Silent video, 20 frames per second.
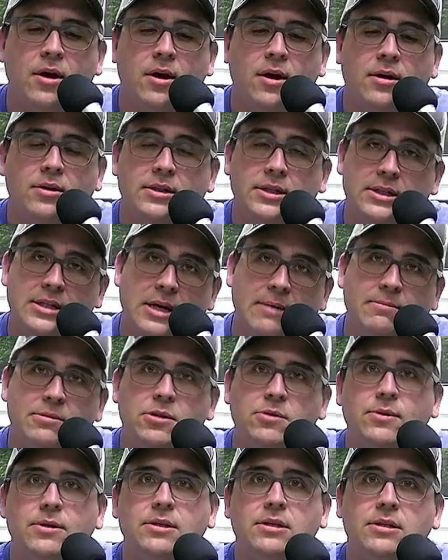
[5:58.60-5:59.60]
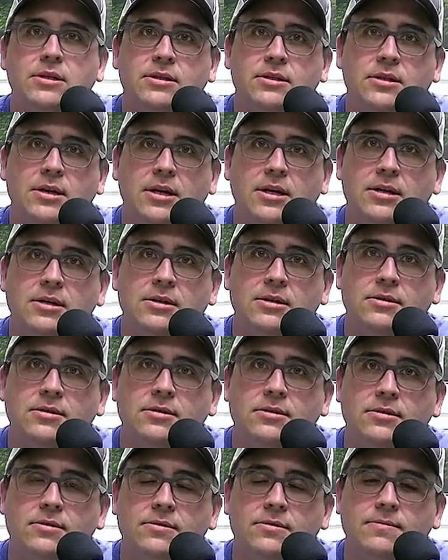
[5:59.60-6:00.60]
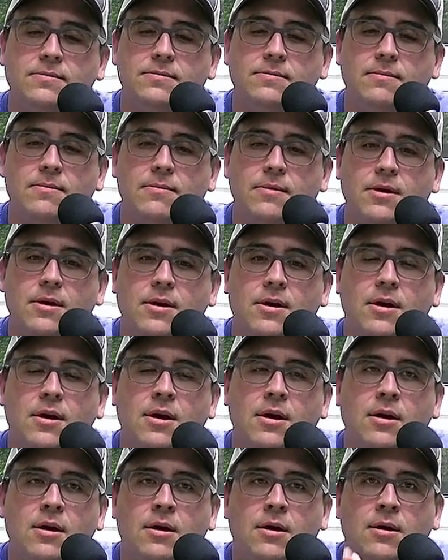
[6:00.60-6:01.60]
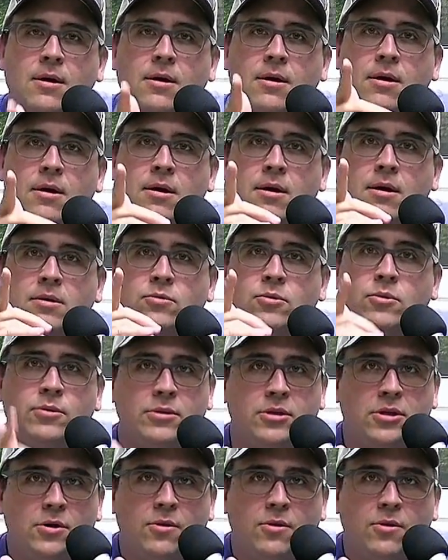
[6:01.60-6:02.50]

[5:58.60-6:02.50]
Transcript: to tempt you into sin. So we would do